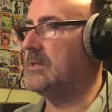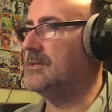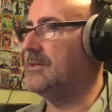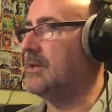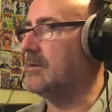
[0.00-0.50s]

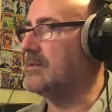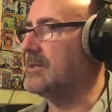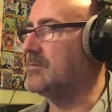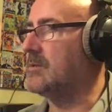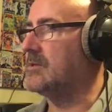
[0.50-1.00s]
he's only like
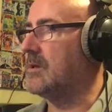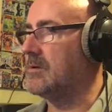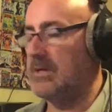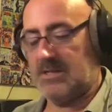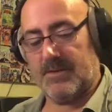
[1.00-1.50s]
6 months old,
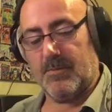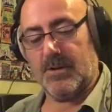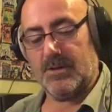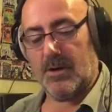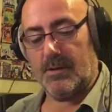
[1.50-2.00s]
nearly 7
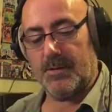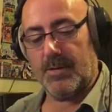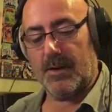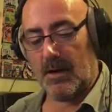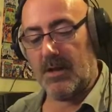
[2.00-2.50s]
months old. They
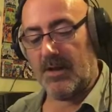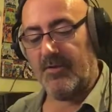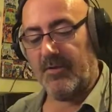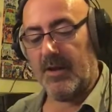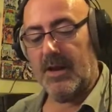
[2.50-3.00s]
went, oh no,
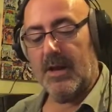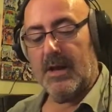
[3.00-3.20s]
that's fine.